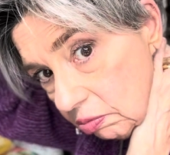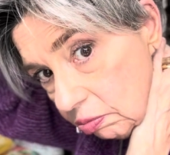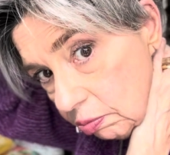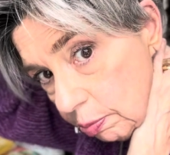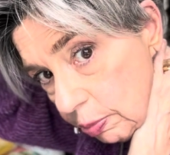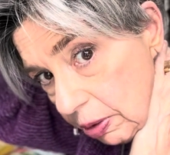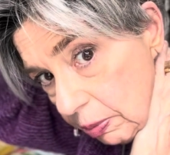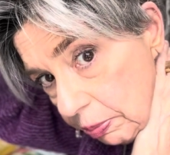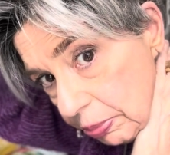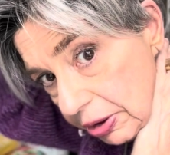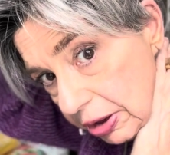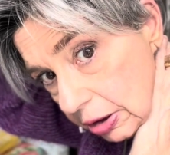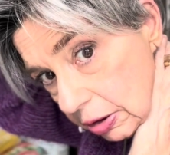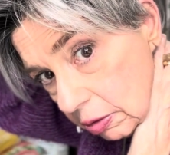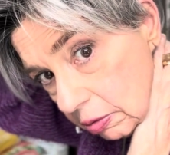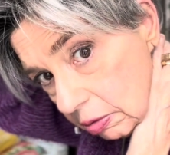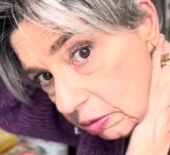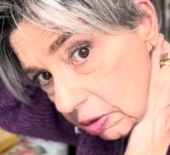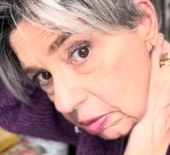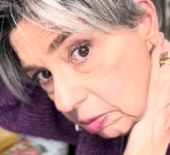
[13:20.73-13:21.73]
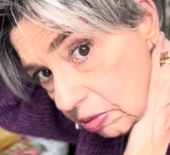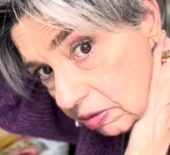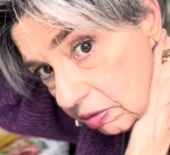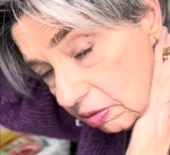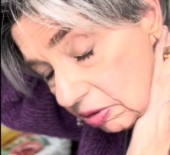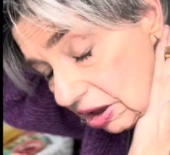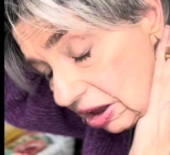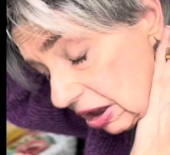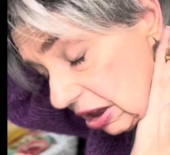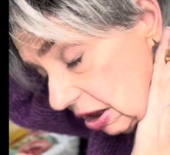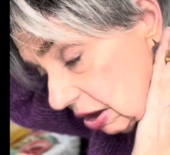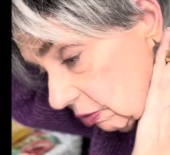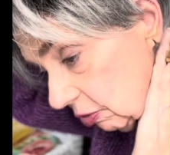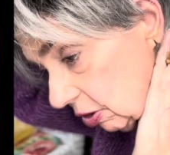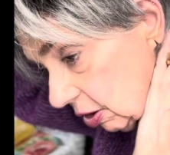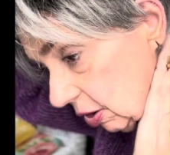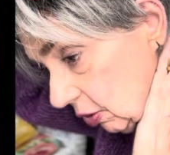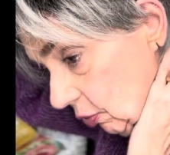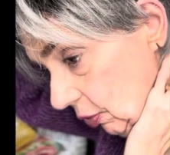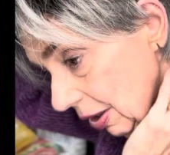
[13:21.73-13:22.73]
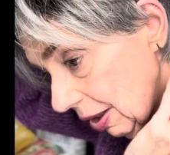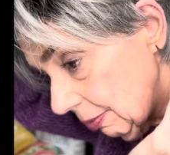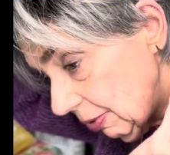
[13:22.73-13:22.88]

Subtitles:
bumping out. I can't really grab